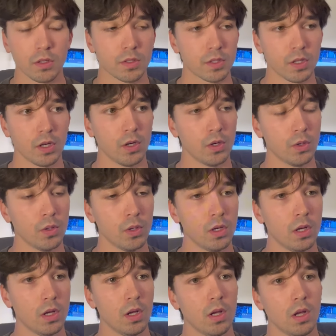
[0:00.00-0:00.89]
So
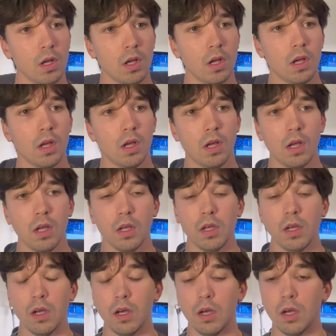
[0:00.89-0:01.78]

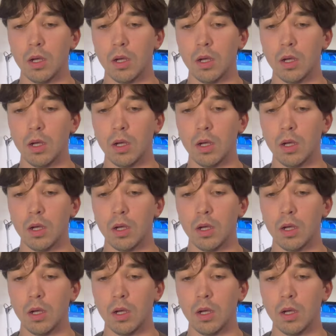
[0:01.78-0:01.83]
so I